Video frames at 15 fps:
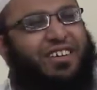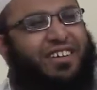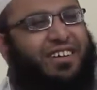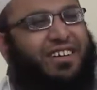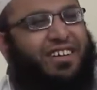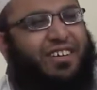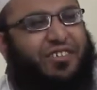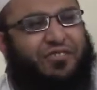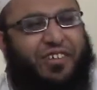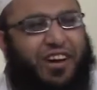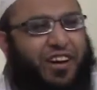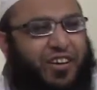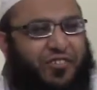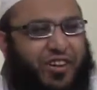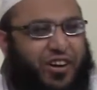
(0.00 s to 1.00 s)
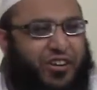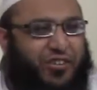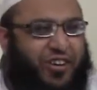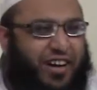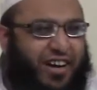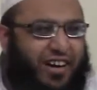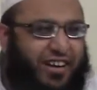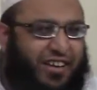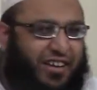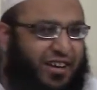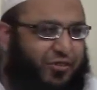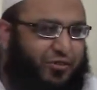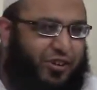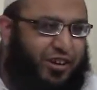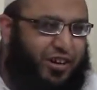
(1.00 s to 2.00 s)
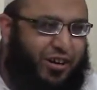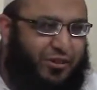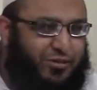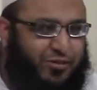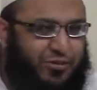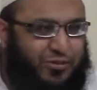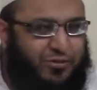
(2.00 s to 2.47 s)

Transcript: It's a very, very rare gift now,